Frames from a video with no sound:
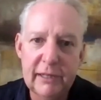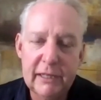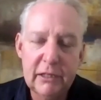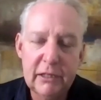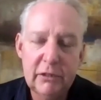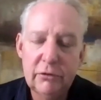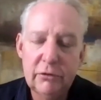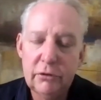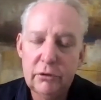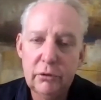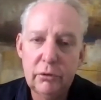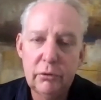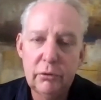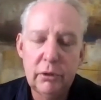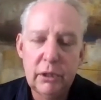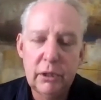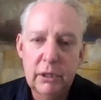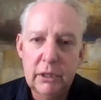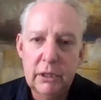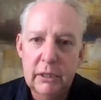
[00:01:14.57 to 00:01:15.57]
They can
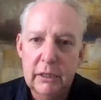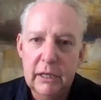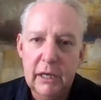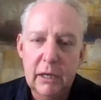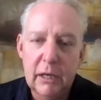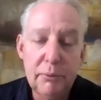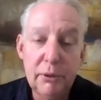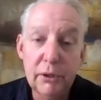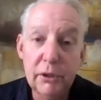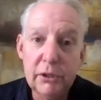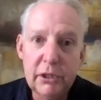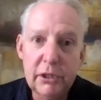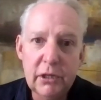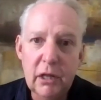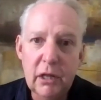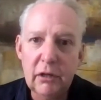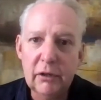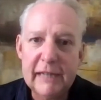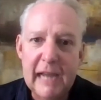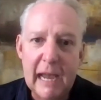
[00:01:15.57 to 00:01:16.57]
do a
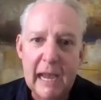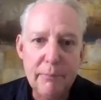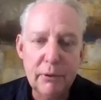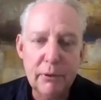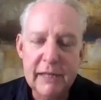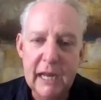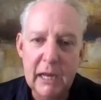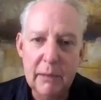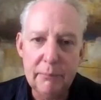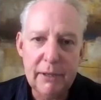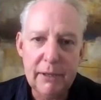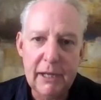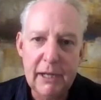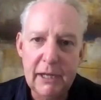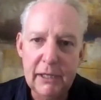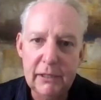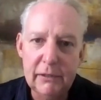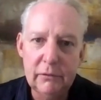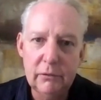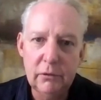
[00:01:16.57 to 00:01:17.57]
billion-dollar capital
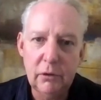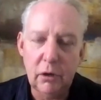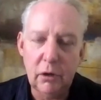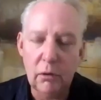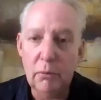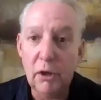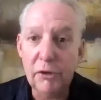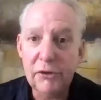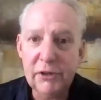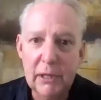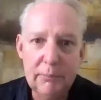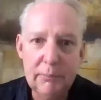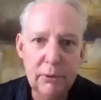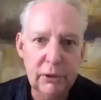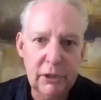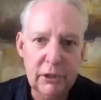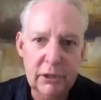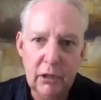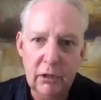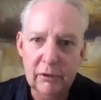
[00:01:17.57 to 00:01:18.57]
campaign or
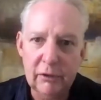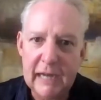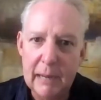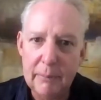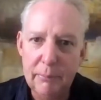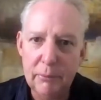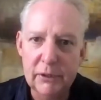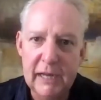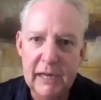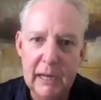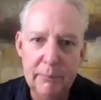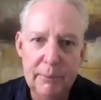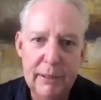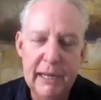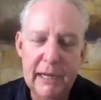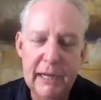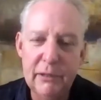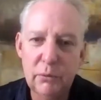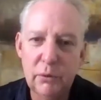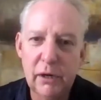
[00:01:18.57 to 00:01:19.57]
multi-billion-dollar capital
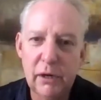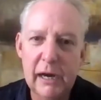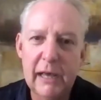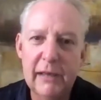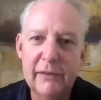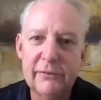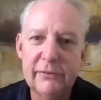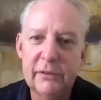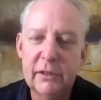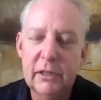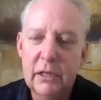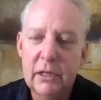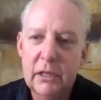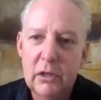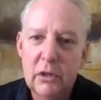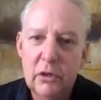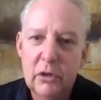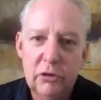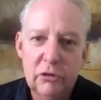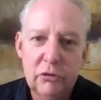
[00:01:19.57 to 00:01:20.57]
campaign, whereas
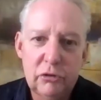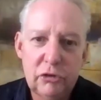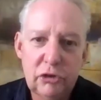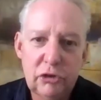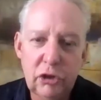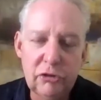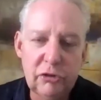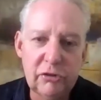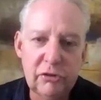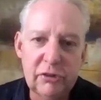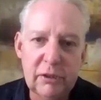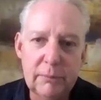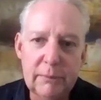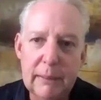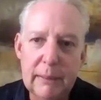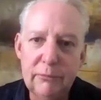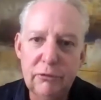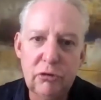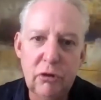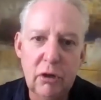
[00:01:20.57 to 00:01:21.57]
churches
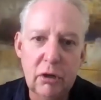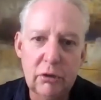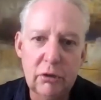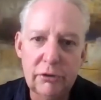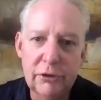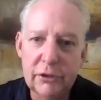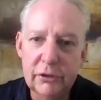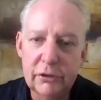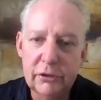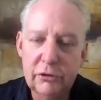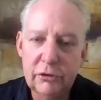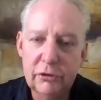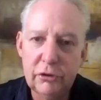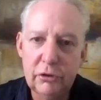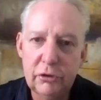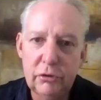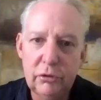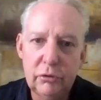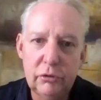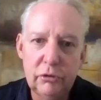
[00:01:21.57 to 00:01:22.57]
sometimes struggle
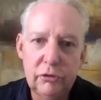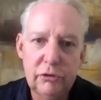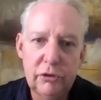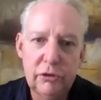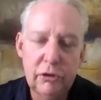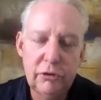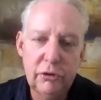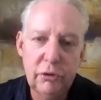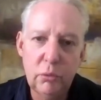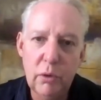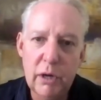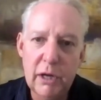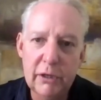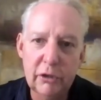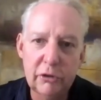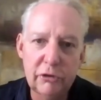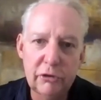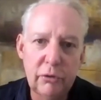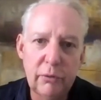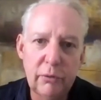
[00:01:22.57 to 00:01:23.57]
to do
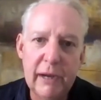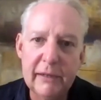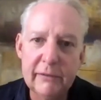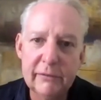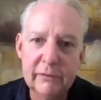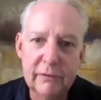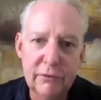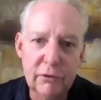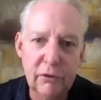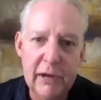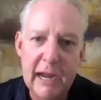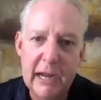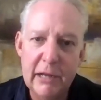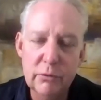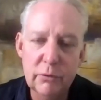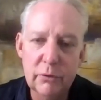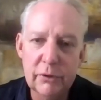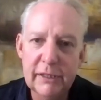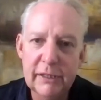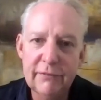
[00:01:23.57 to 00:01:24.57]
1 or 2x of their
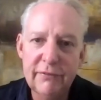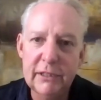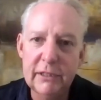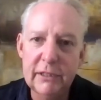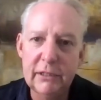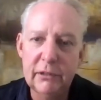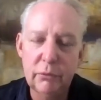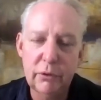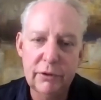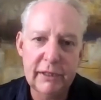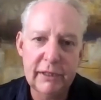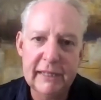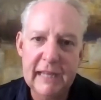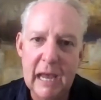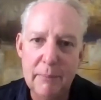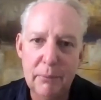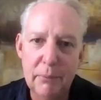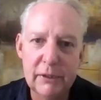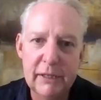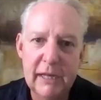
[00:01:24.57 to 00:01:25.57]
annual giving with a
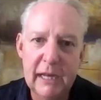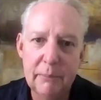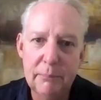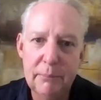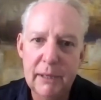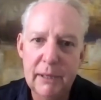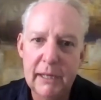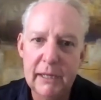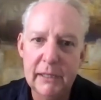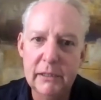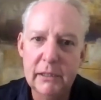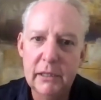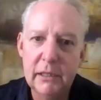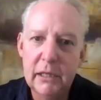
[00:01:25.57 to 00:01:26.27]
capital campaign.